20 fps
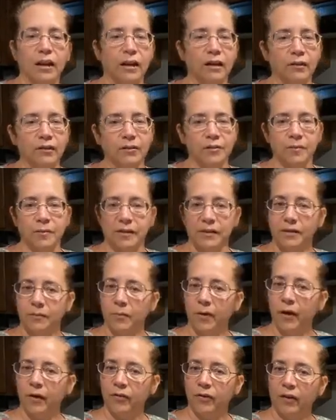and the
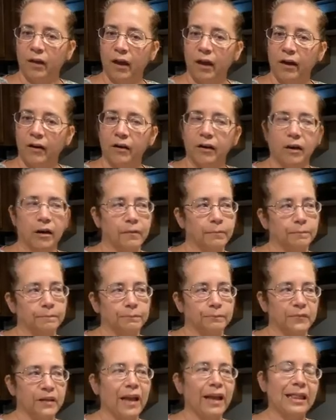Spice Apothecary.
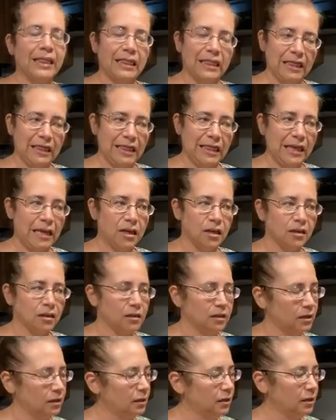I think